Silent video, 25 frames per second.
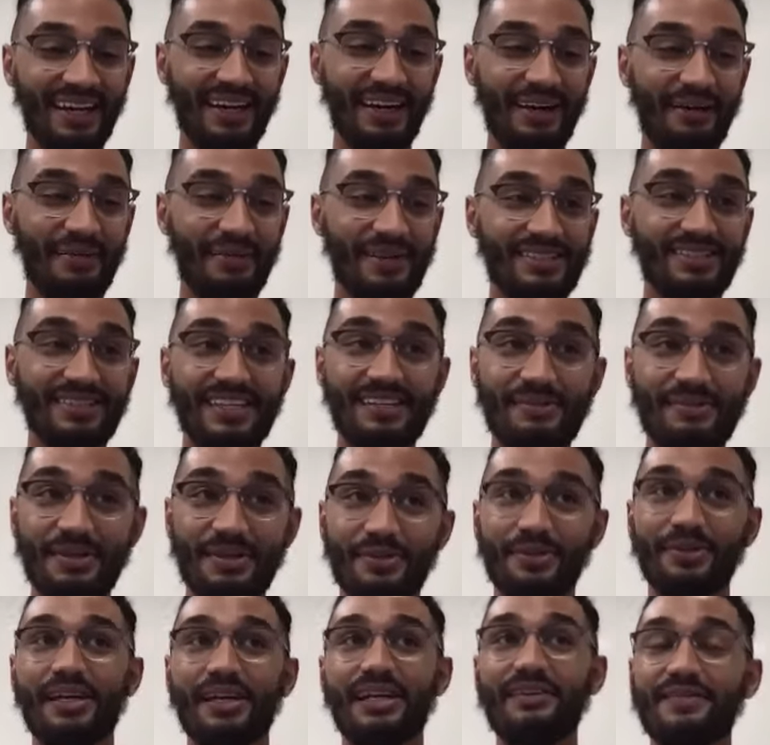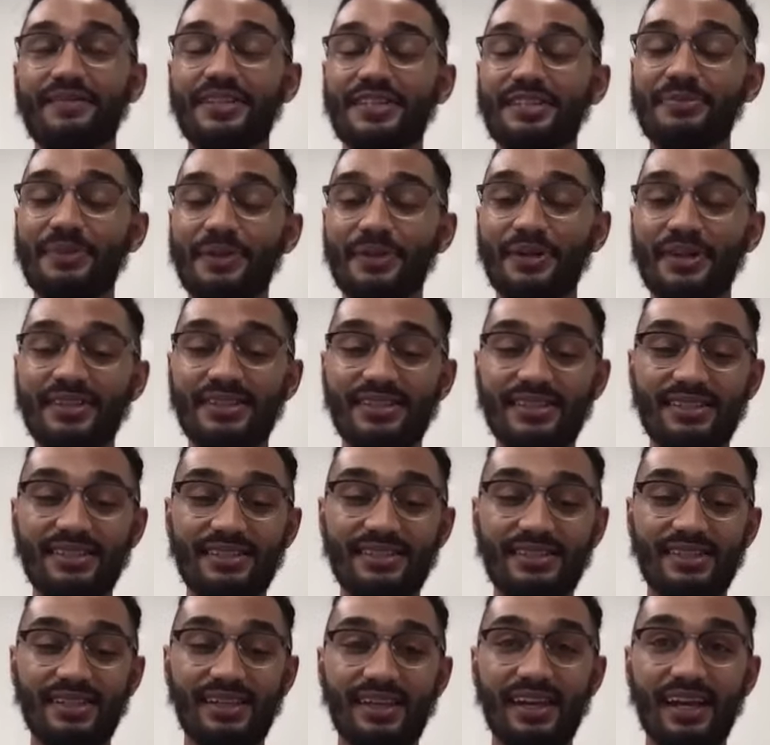Um, it has led me to a lot of
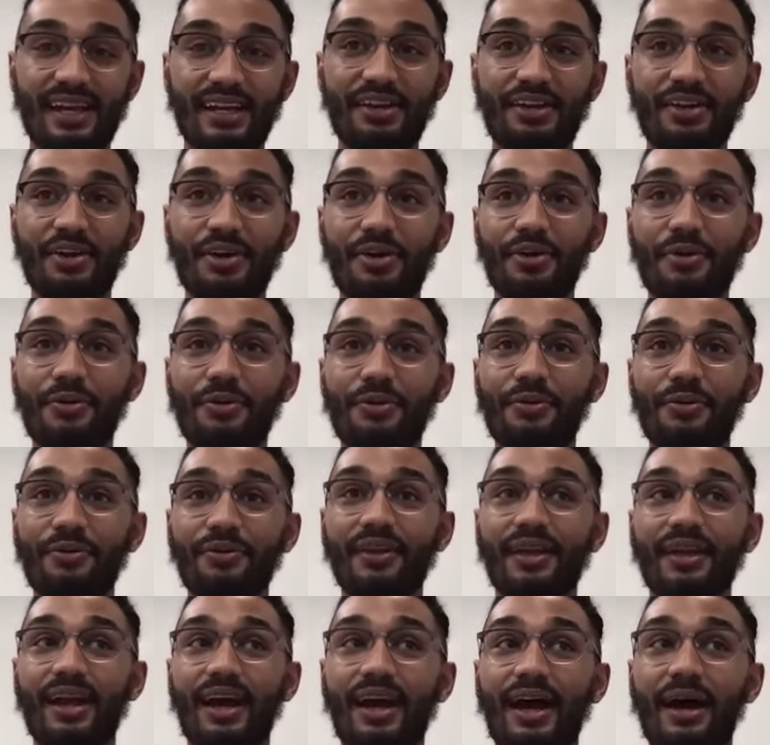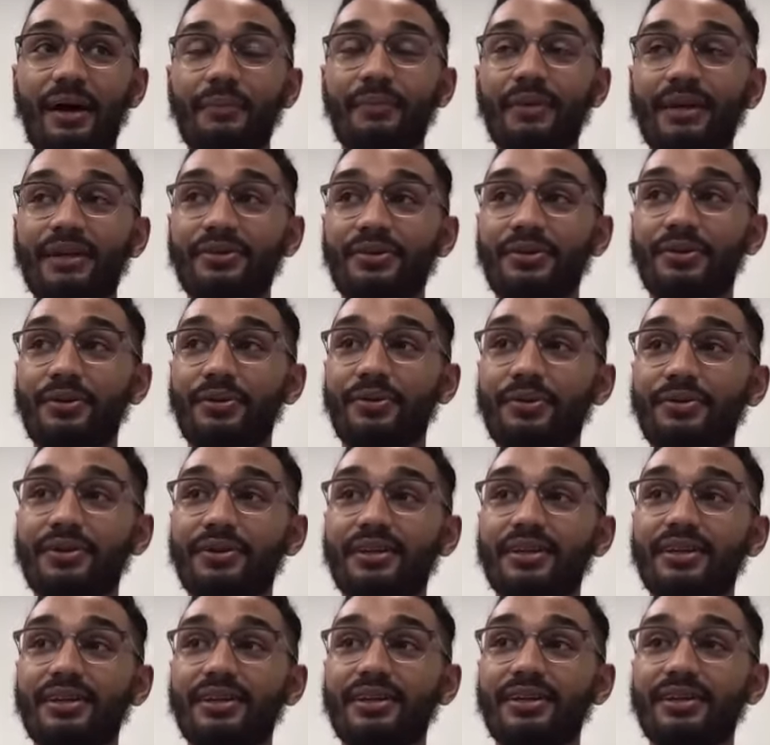experiences. And I know that I'm not the
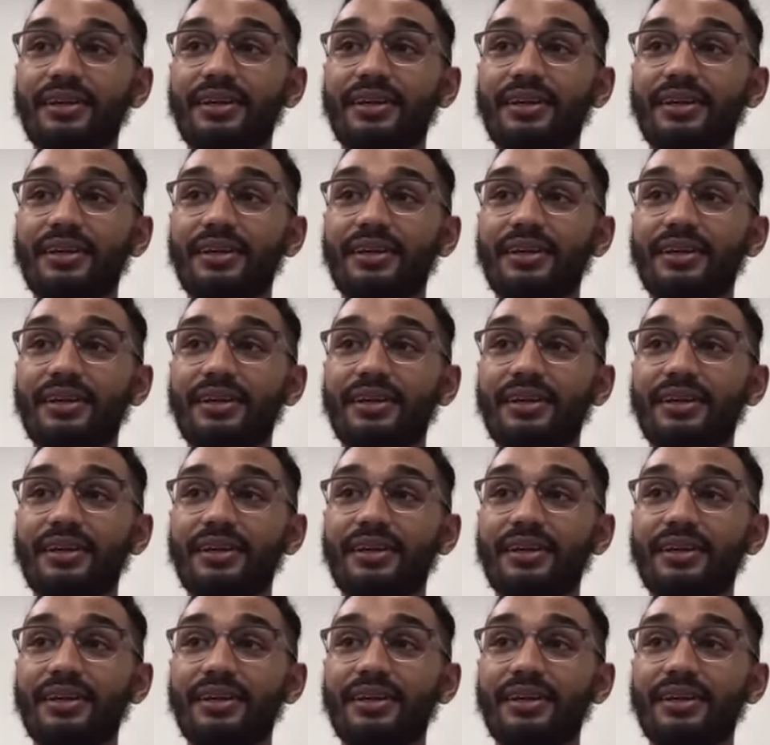only